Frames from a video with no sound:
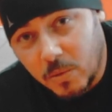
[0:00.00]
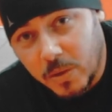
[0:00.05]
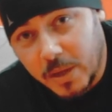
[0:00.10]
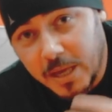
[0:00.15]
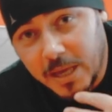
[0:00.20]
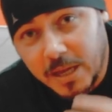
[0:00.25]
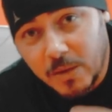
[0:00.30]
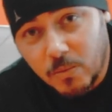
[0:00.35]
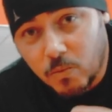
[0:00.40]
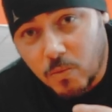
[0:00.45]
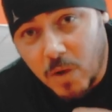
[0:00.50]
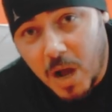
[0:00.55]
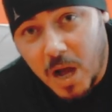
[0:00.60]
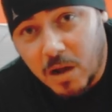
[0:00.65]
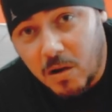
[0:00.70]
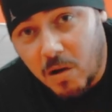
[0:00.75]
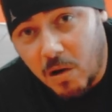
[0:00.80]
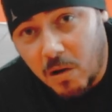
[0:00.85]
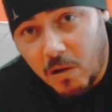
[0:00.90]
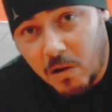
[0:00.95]
hit
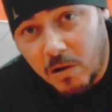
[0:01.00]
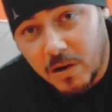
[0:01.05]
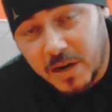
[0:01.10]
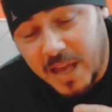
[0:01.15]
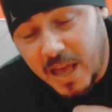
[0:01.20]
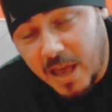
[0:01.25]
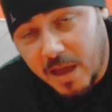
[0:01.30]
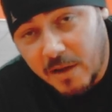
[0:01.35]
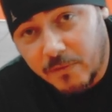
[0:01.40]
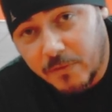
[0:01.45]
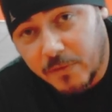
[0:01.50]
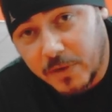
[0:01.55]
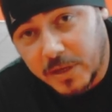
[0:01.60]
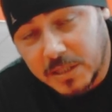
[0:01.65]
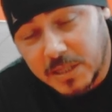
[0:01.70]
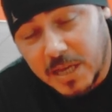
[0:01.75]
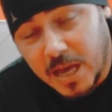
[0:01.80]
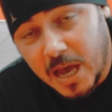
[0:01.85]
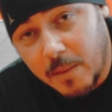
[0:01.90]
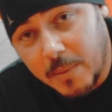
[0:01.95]
rock hard every
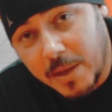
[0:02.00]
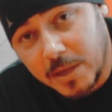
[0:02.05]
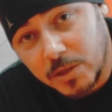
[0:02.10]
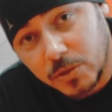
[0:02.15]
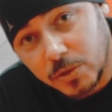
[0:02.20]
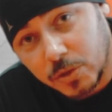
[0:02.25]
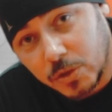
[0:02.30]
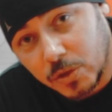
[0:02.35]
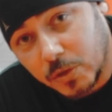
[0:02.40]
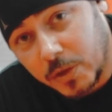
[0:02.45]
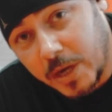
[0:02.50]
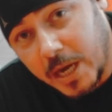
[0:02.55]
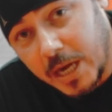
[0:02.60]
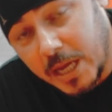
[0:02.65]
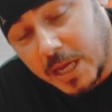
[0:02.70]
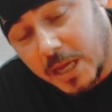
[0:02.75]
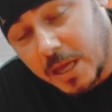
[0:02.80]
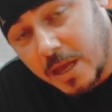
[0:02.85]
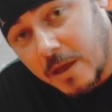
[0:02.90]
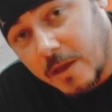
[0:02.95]
time as you're
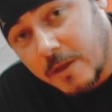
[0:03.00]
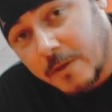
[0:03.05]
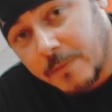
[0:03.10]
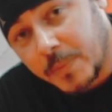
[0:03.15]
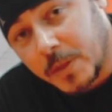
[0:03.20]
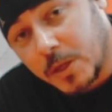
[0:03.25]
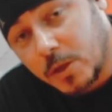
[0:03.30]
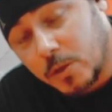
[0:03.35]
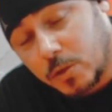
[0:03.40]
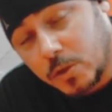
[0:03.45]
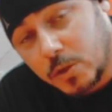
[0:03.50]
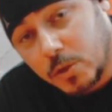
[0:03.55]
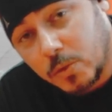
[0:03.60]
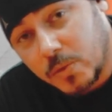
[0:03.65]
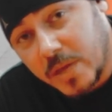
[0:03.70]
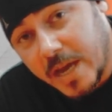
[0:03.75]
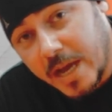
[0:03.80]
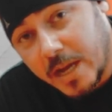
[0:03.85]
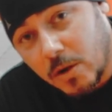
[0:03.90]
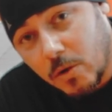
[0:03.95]
training. You
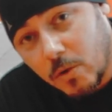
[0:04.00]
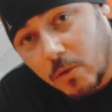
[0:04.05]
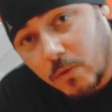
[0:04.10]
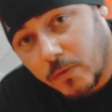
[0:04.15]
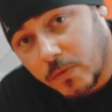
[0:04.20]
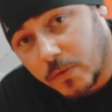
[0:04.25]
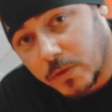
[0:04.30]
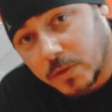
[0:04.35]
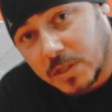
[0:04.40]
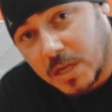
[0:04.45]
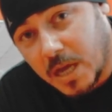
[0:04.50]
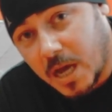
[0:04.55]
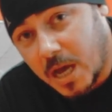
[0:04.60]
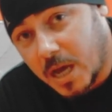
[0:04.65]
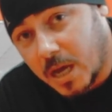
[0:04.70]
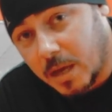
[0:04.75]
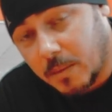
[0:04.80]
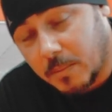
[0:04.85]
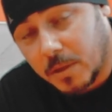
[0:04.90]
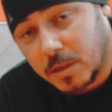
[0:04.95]
do that over
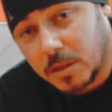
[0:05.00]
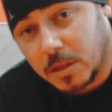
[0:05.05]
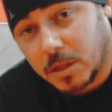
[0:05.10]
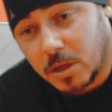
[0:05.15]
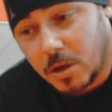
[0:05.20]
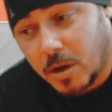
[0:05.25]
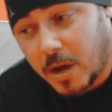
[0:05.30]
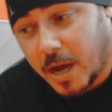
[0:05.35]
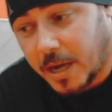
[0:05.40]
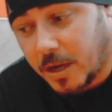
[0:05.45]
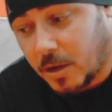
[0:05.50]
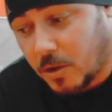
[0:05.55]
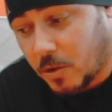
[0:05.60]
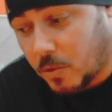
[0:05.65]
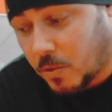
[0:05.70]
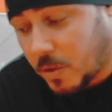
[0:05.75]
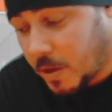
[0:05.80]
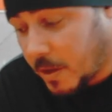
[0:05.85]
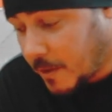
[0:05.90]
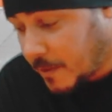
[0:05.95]
time. I
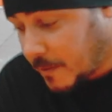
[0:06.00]
know,